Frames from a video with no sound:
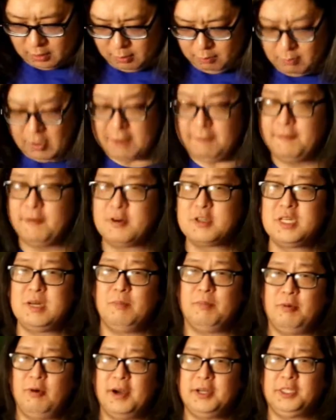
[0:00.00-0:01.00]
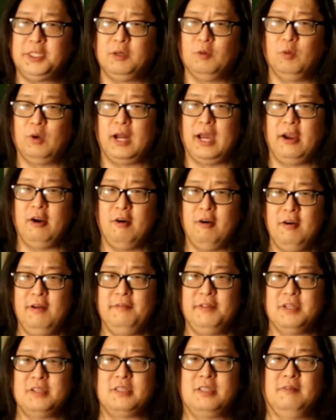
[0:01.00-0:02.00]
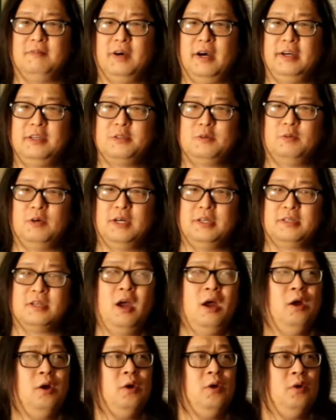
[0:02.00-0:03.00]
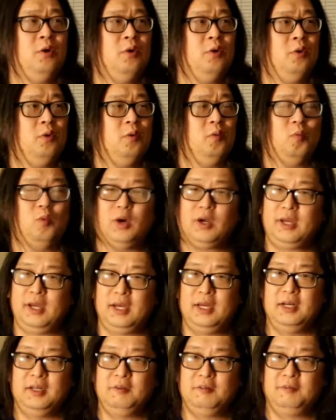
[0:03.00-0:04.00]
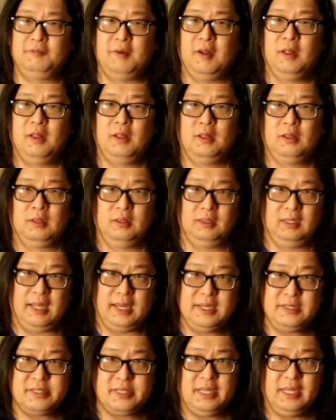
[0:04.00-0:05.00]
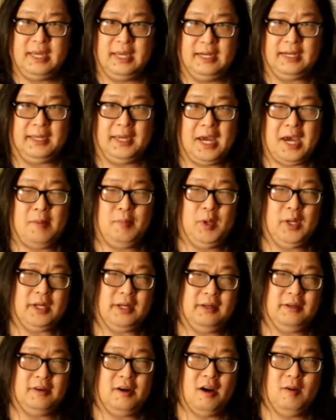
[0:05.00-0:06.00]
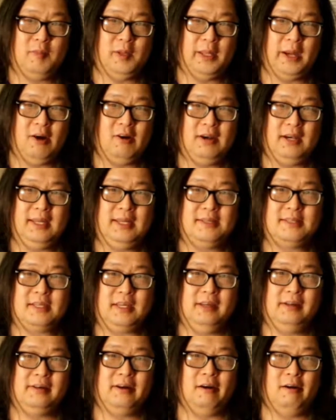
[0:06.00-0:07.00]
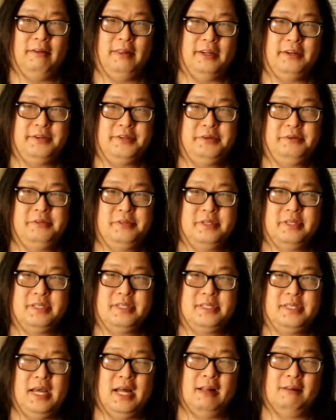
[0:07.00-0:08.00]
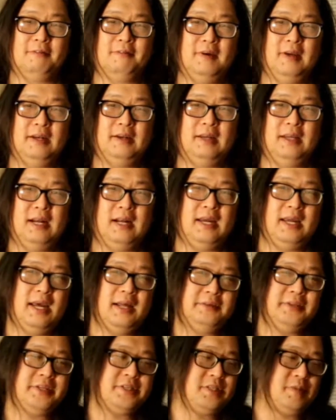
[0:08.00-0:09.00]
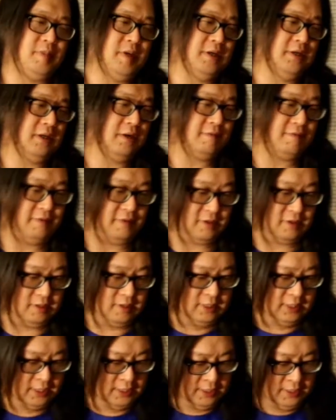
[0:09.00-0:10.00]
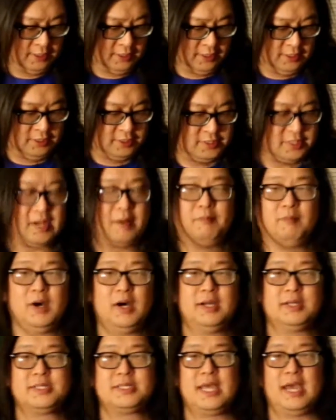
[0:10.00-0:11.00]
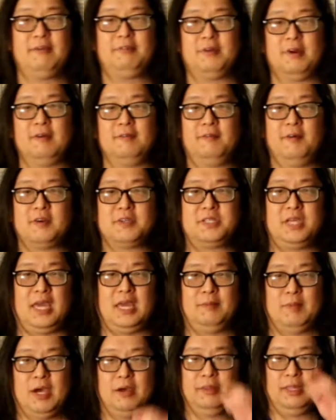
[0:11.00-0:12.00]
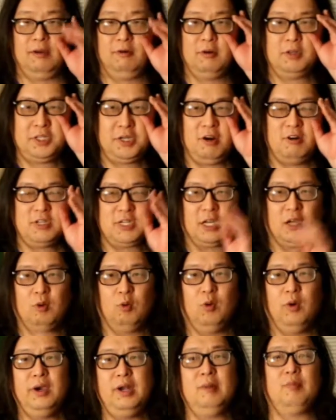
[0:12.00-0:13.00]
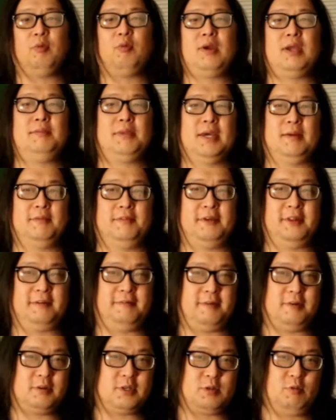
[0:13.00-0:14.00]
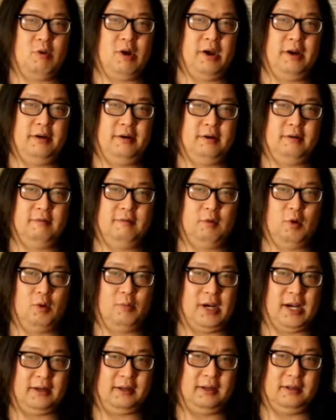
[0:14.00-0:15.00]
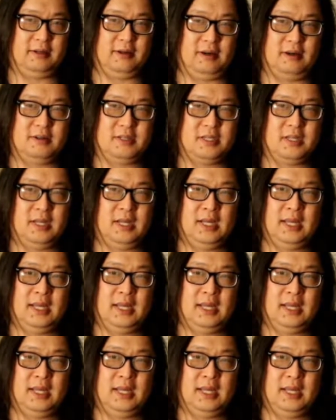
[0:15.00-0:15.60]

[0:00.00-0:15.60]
My first impression when I heard of this device was, what kind of lazy, incompetent guitar player needs a guitar that tunes itself? And I held this opinion for some months after it first came out. They were charging quite a premium for the first run of robot guitars.